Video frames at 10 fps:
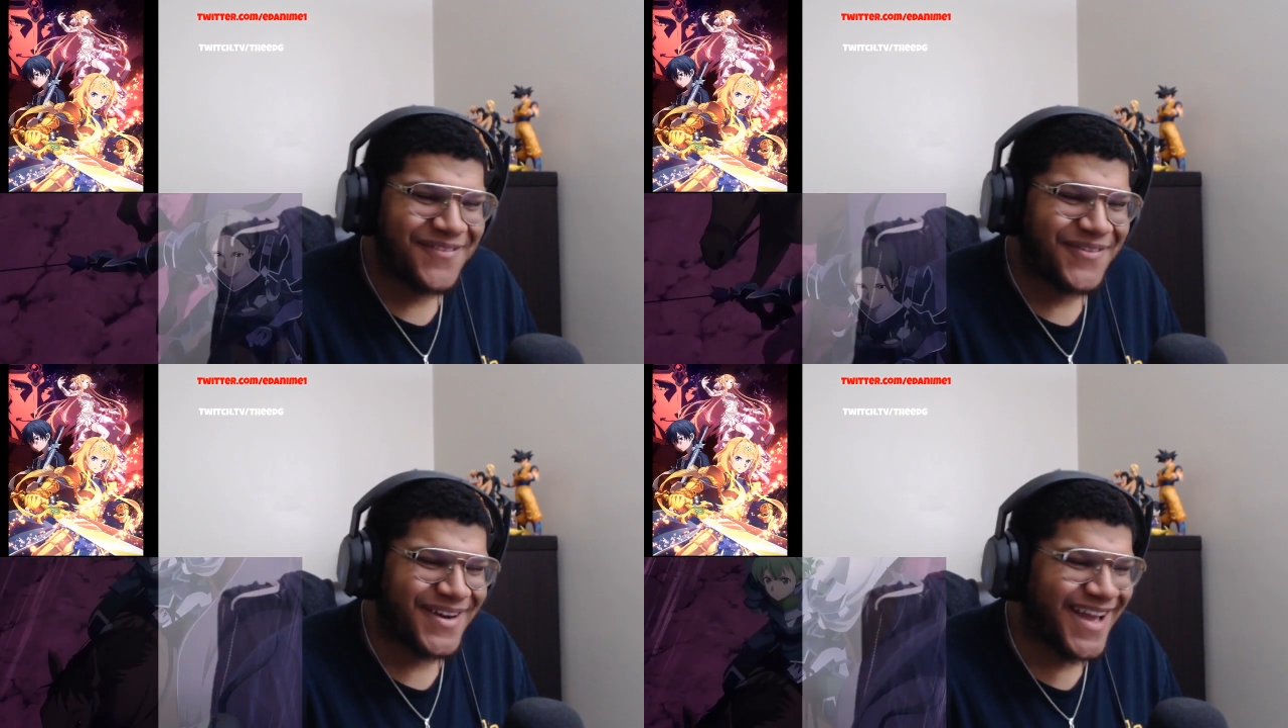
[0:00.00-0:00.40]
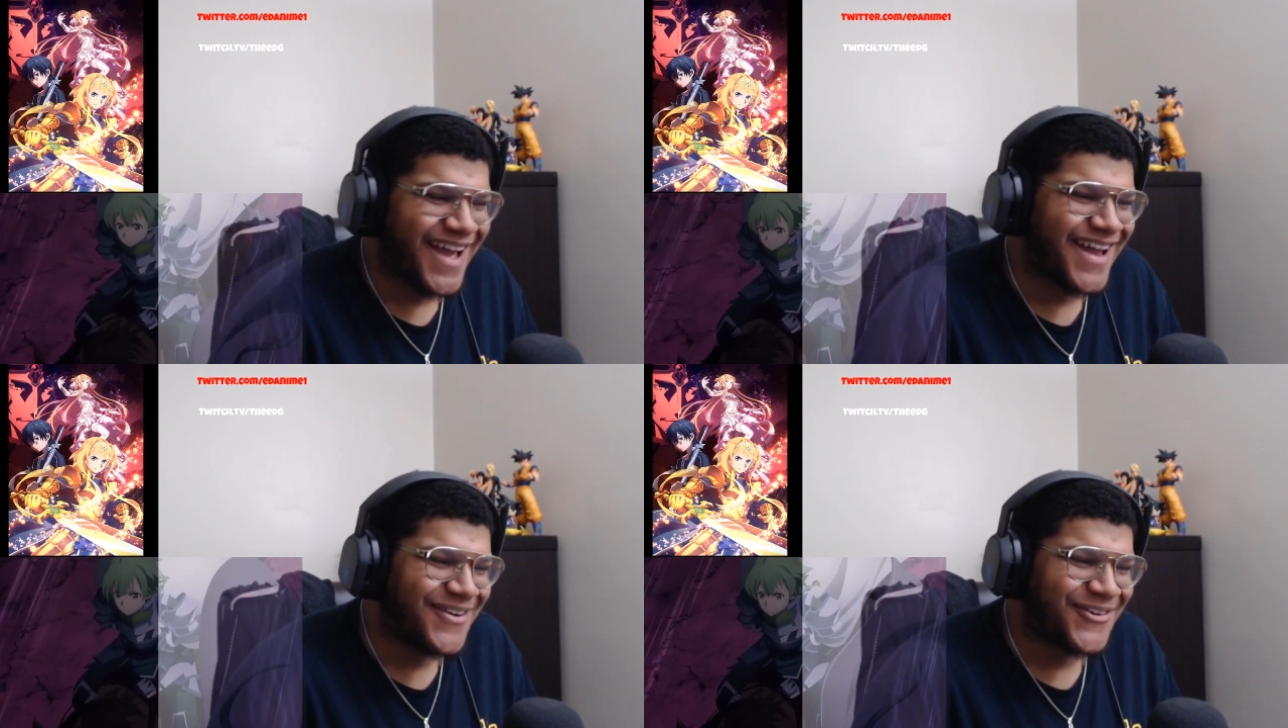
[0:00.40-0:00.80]

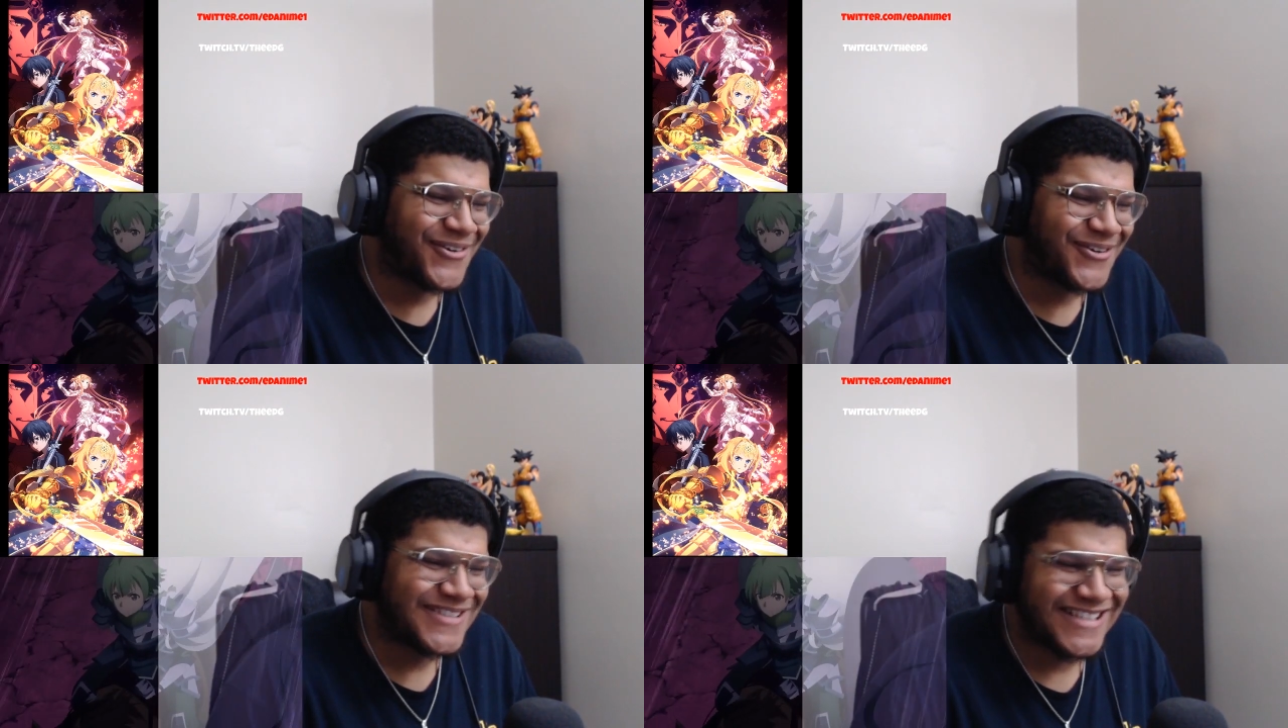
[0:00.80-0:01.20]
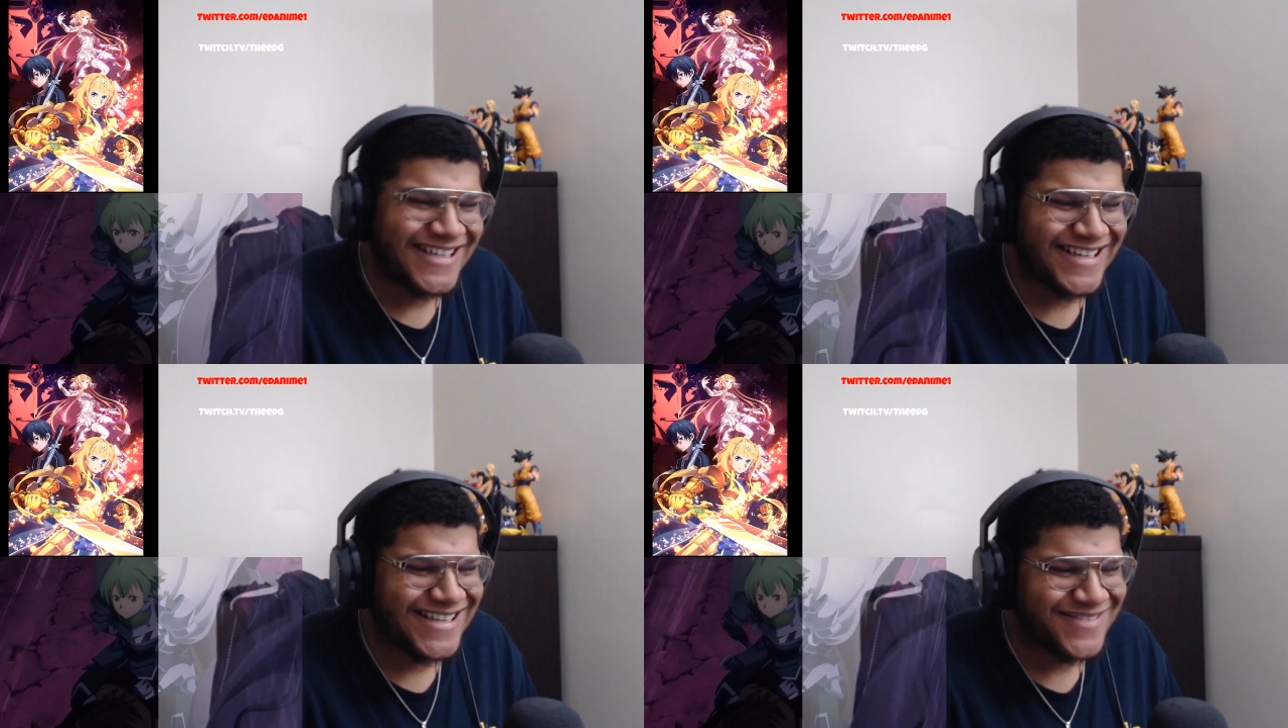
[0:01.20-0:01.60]
forgot how cool she
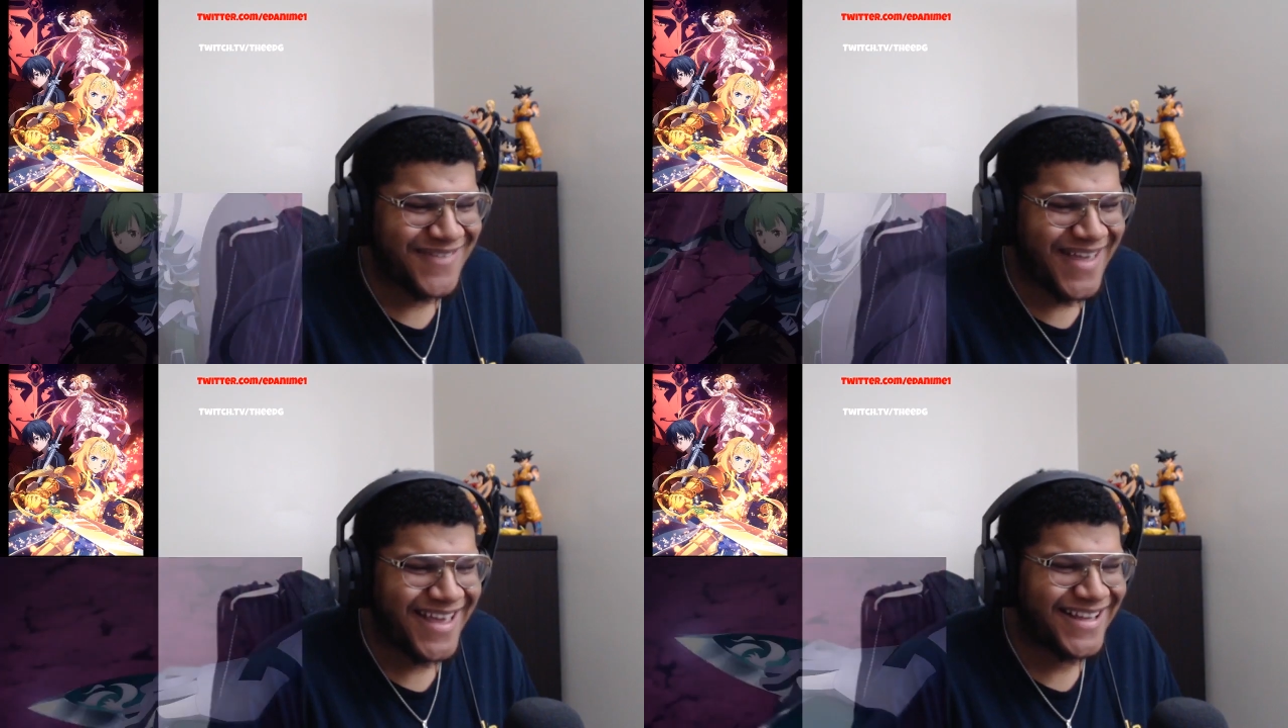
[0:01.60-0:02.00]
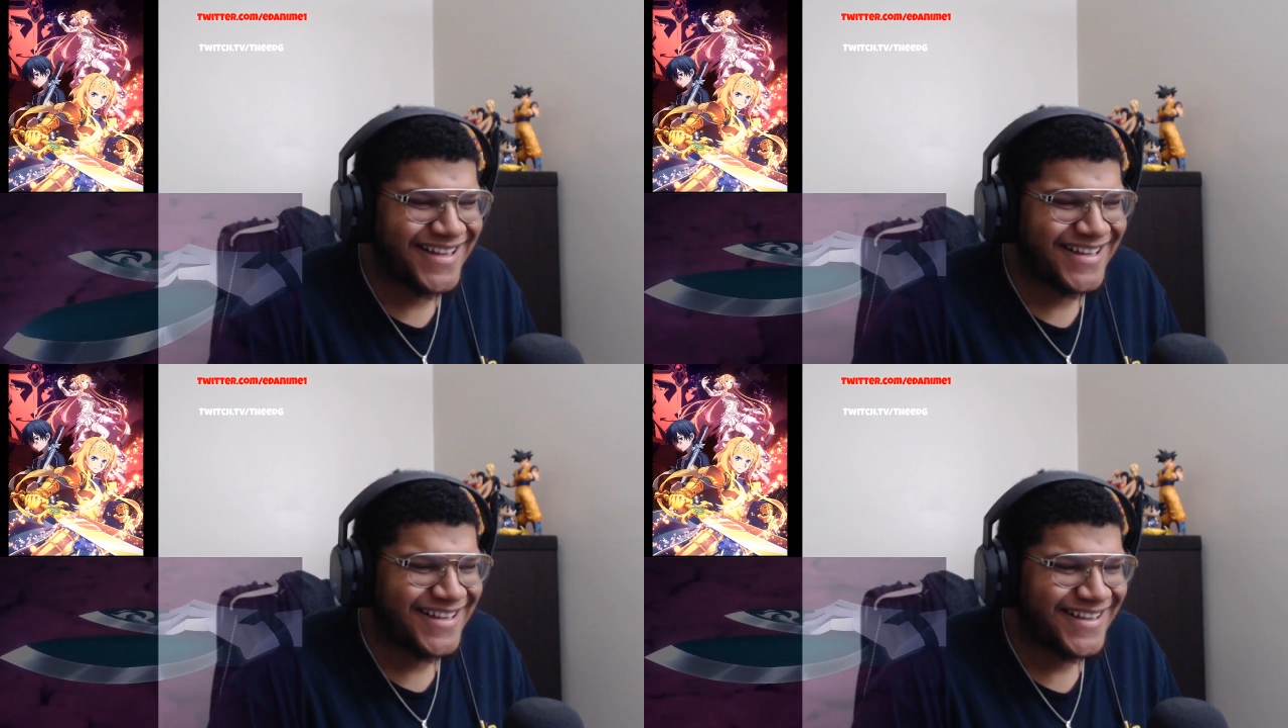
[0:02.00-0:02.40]
is,
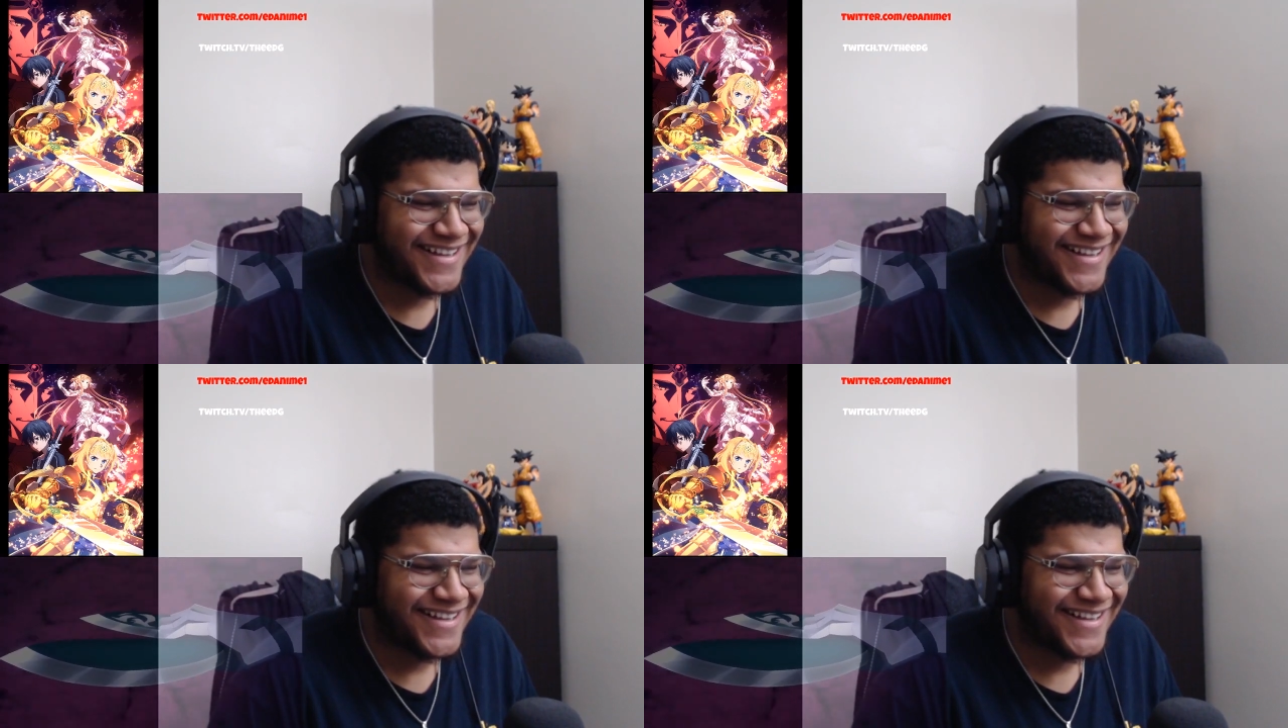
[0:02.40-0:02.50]
man.